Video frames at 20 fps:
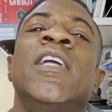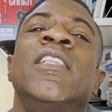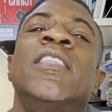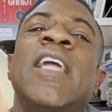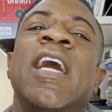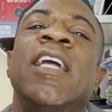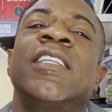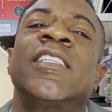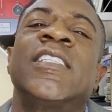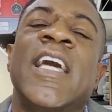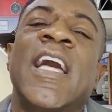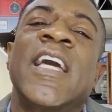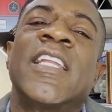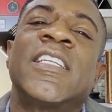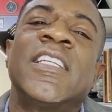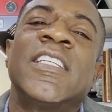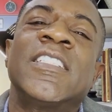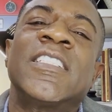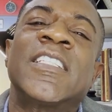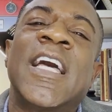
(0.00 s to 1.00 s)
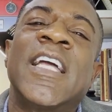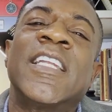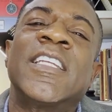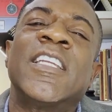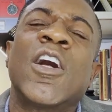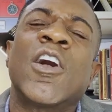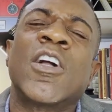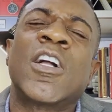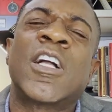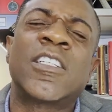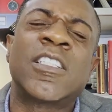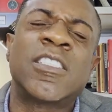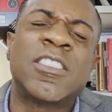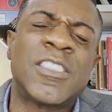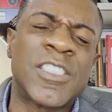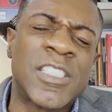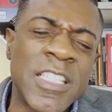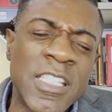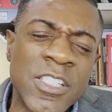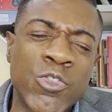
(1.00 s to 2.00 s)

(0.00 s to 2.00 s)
that this